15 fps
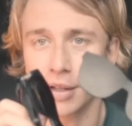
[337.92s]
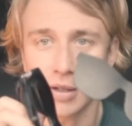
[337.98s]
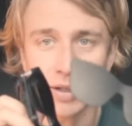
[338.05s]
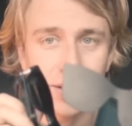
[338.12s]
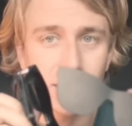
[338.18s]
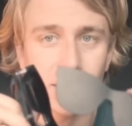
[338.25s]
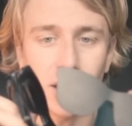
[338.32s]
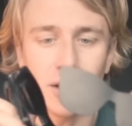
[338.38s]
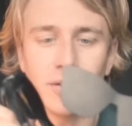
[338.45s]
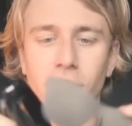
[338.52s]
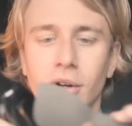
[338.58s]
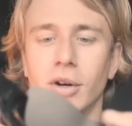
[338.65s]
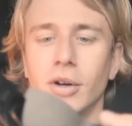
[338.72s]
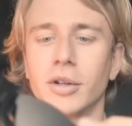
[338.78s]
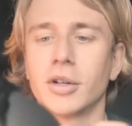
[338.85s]
this
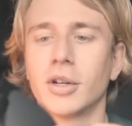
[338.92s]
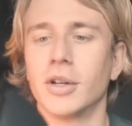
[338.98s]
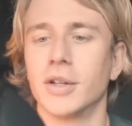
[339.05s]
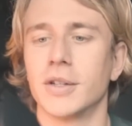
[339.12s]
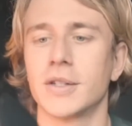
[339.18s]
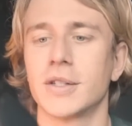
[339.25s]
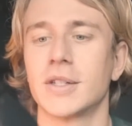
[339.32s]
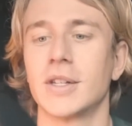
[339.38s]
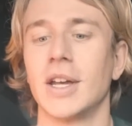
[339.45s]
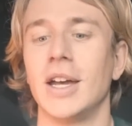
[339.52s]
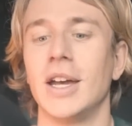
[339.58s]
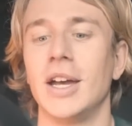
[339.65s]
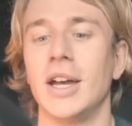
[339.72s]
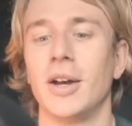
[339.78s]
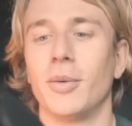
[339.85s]
cover on, because
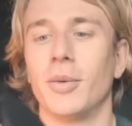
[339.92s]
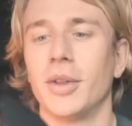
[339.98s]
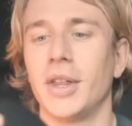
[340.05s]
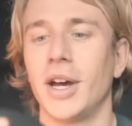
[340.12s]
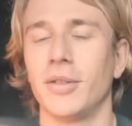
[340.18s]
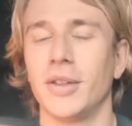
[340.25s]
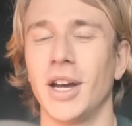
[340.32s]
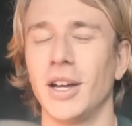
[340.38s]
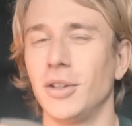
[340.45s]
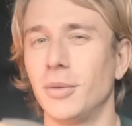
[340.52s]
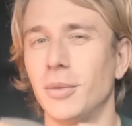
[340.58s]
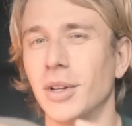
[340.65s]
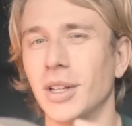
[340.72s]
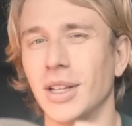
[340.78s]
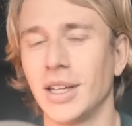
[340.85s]
without that, you
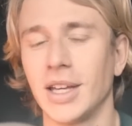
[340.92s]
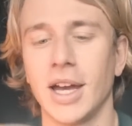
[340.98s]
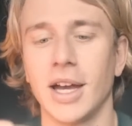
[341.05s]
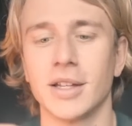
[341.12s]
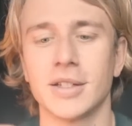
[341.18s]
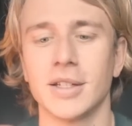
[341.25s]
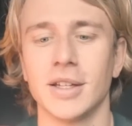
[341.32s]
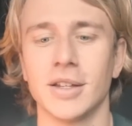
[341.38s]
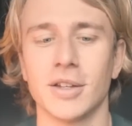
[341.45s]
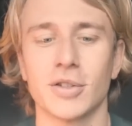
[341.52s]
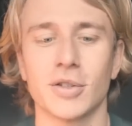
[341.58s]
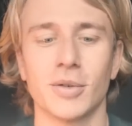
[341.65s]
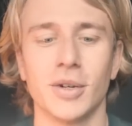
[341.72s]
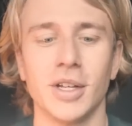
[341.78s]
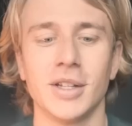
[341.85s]
really can't see the
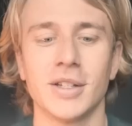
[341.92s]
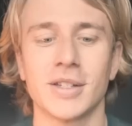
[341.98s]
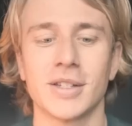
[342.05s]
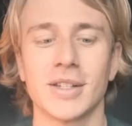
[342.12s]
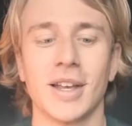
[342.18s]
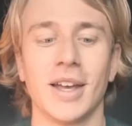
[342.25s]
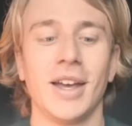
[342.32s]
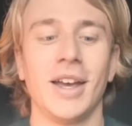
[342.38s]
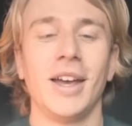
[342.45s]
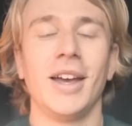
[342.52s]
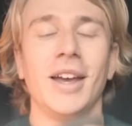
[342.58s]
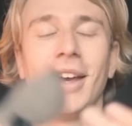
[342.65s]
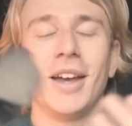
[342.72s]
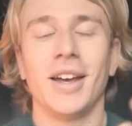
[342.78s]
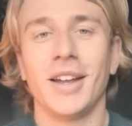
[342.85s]
screens.
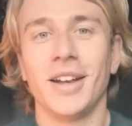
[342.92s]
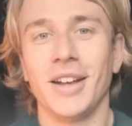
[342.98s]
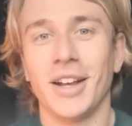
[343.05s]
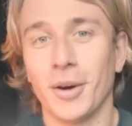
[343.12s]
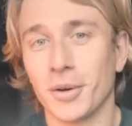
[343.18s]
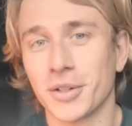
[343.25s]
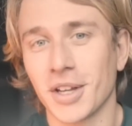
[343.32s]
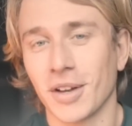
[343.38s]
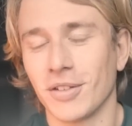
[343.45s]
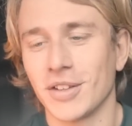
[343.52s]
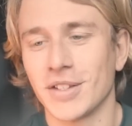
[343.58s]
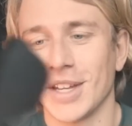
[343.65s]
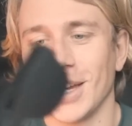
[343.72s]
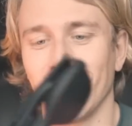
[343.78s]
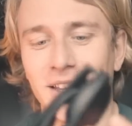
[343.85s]
Now I also have to
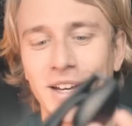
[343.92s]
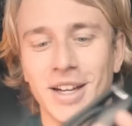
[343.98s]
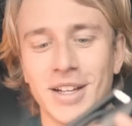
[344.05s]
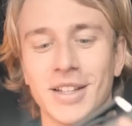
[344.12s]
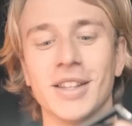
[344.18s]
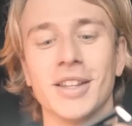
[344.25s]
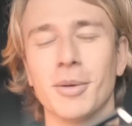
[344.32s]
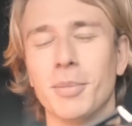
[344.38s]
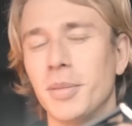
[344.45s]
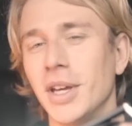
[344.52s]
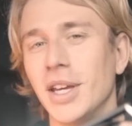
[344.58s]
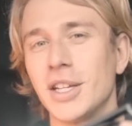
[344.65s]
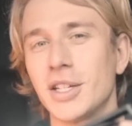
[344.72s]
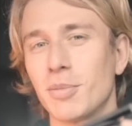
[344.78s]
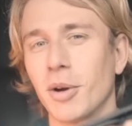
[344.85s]
say that the
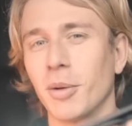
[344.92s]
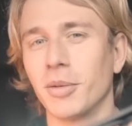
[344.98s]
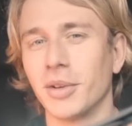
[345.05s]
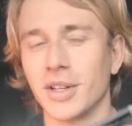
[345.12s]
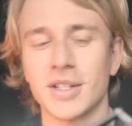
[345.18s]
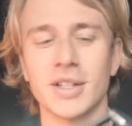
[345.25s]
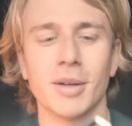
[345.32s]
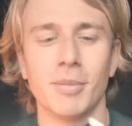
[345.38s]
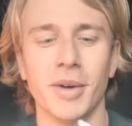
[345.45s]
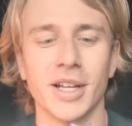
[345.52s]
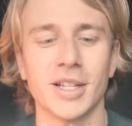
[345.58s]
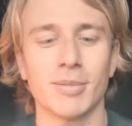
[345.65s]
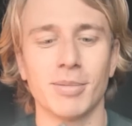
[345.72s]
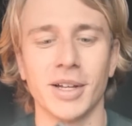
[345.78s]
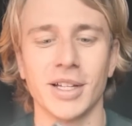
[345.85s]
beach probably isn't the
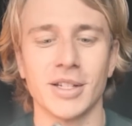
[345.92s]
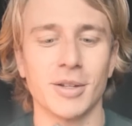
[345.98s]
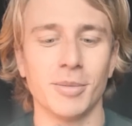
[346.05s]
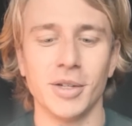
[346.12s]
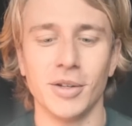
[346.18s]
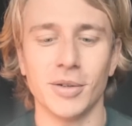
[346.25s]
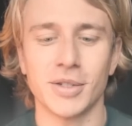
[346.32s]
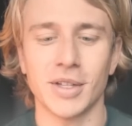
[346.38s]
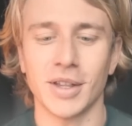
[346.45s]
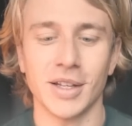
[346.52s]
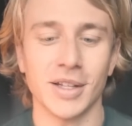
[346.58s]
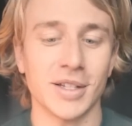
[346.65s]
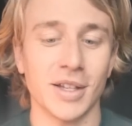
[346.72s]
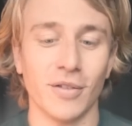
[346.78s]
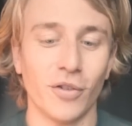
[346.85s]
best place to be using
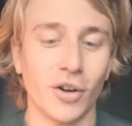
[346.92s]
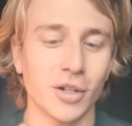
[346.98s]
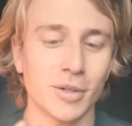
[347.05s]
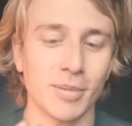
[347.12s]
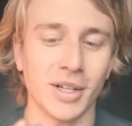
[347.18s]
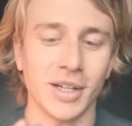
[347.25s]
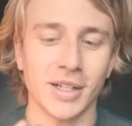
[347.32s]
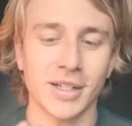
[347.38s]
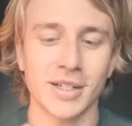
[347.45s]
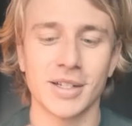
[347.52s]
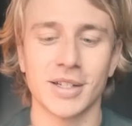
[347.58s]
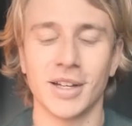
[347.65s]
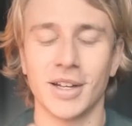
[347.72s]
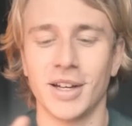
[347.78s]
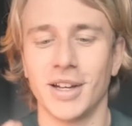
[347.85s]
these in the first
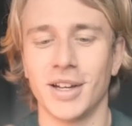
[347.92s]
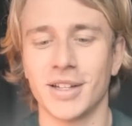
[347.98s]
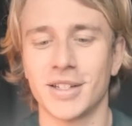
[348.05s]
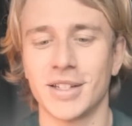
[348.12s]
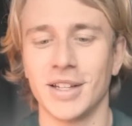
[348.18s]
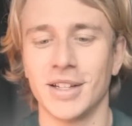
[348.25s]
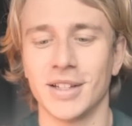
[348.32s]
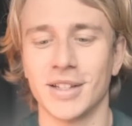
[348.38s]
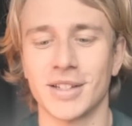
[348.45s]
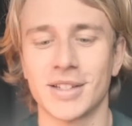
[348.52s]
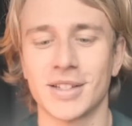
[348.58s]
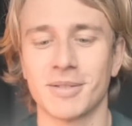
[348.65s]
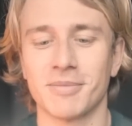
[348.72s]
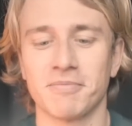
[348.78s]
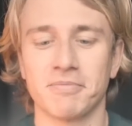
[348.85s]
place,
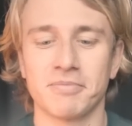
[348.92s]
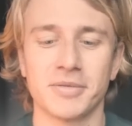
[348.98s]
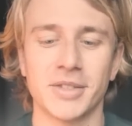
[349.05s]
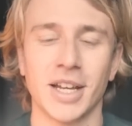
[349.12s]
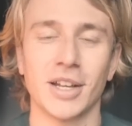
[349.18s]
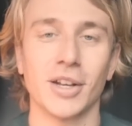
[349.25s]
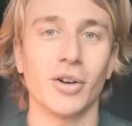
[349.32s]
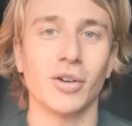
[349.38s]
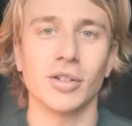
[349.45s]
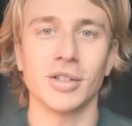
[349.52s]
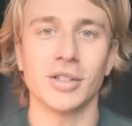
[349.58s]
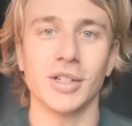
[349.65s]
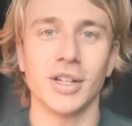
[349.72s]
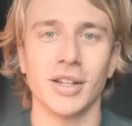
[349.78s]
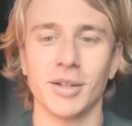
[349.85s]
since
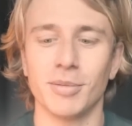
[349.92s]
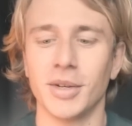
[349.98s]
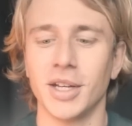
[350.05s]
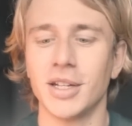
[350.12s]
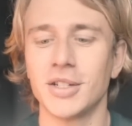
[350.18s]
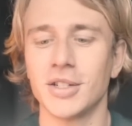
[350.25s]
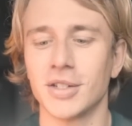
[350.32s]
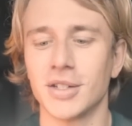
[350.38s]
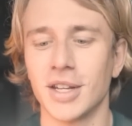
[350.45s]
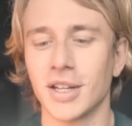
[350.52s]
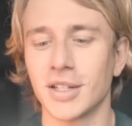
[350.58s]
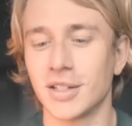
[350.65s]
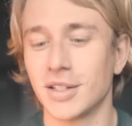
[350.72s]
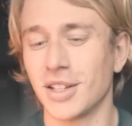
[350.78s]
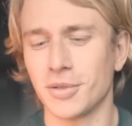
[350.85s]
technology and the beach just
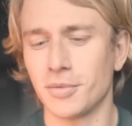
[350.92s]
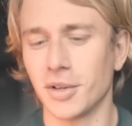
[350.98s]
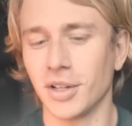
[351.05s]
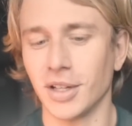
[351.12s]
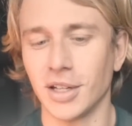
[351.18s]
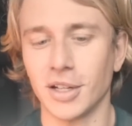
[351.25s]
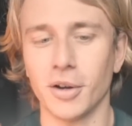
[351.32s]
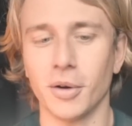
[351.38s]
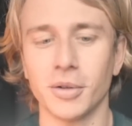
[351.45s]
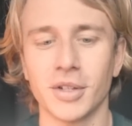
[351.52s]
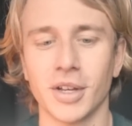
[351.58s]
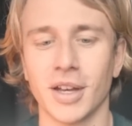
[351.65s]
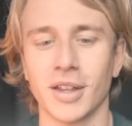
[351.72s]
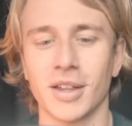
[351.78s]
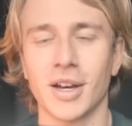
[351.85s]
doesn't really go
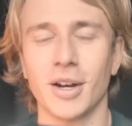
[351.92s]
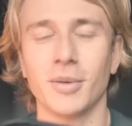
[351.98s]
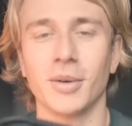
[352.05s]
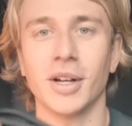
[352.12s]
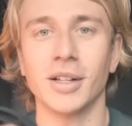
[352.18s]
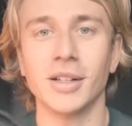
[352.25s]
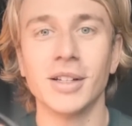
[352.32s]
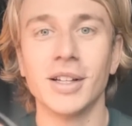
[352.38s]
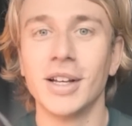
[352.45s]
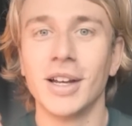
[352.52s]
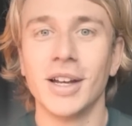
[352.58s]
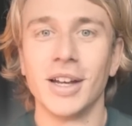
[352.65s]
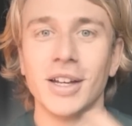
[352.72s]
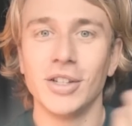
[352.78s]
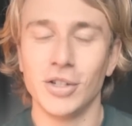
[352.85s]
together that well.
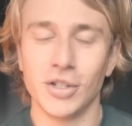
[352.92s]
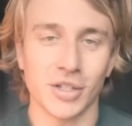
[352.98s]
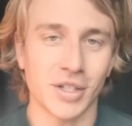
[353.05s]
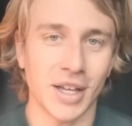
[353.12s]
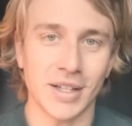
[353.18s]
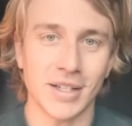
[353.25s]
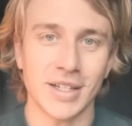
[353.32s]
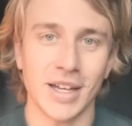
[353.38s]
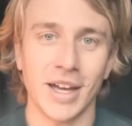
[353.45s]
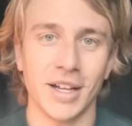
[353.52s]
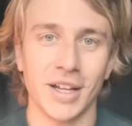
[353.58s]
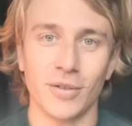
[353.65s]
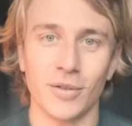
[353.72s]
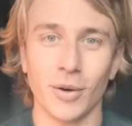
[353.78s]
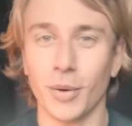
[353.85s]
You just get
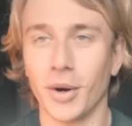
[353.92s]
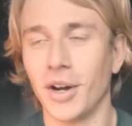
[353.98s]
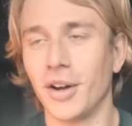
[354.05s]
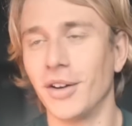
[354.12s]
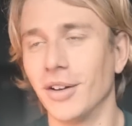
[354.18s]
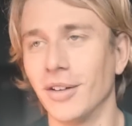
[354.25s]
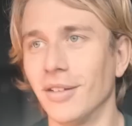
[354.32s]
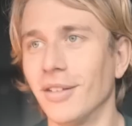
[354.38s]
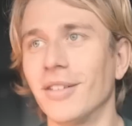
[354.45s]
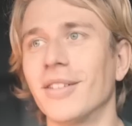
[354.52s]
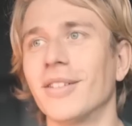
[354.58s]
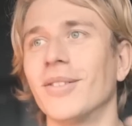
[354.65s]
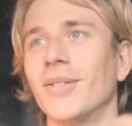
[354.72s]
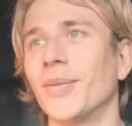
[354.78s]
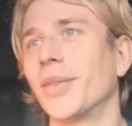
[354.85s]
sand everywhere, and
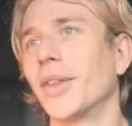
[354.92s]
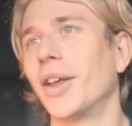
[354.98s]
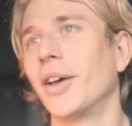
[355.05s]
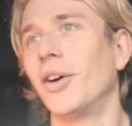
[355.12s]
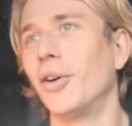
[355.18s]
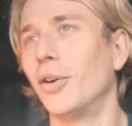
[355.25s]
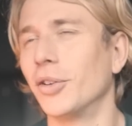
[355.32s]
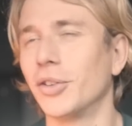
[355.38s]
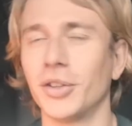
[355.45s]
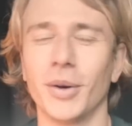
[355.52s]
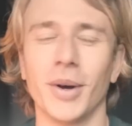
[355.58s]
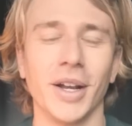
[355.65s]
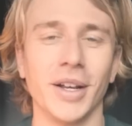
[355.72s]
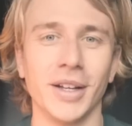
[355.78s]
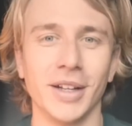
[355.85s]

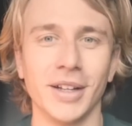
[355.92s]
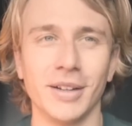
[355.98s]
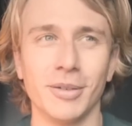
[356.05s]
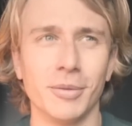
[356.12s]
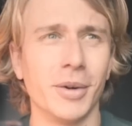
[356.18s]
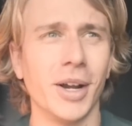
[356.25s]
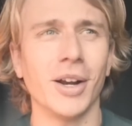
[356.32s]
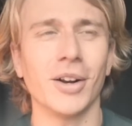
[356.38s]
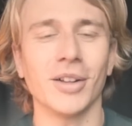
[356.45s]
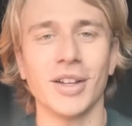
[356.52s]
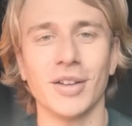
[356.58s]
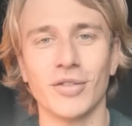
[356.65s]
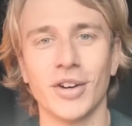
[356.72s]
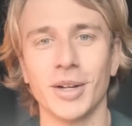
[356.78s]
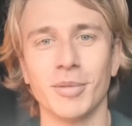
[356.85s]
also I
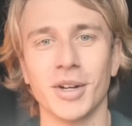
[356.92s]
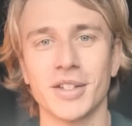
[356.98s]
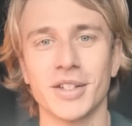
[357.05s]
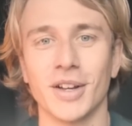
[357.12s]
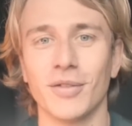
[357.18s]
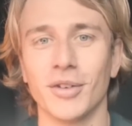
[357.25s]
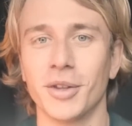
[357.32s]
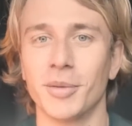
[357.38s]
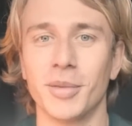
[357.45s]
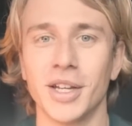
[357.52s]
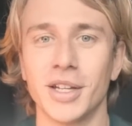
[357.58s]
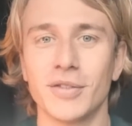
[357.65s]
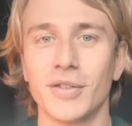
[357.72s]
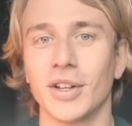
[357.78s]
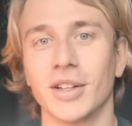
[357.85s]
rarely find myself on the
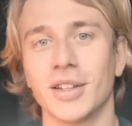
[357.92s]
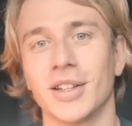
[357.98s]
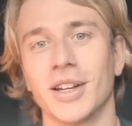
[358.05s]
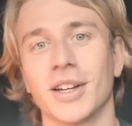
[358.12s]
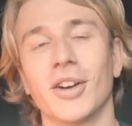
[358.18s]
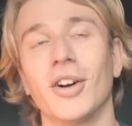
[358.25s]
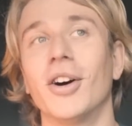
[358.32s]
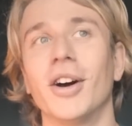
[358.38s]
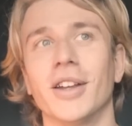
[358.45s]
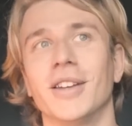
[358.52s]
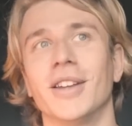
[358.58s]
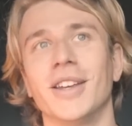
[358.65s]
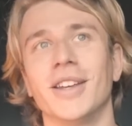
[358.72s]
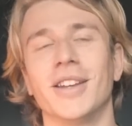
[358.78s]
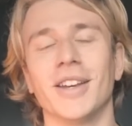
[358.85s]
beach feeling like, oh, I
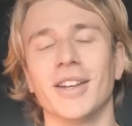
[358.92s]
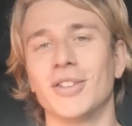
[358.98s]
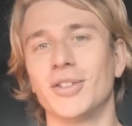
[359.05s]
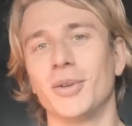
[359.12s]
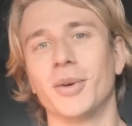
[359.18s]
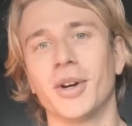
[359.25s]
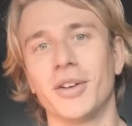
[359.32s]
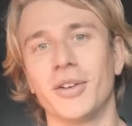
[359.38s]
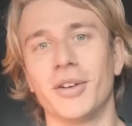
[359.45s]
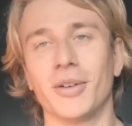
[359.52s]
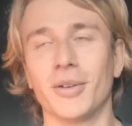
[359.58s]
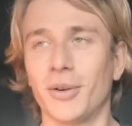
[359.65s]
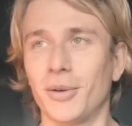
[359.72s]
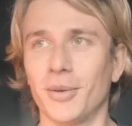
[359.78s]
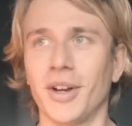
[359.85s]
need a
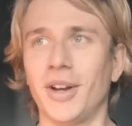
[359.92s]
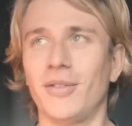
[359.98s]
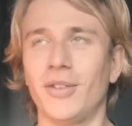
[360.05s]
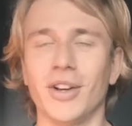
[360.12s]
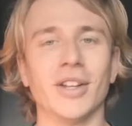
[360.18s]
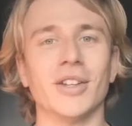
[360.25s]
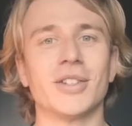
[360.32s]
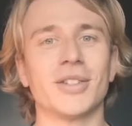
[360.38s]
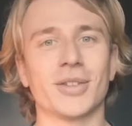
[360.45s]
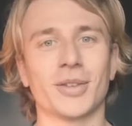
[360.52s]
200 or whatever inch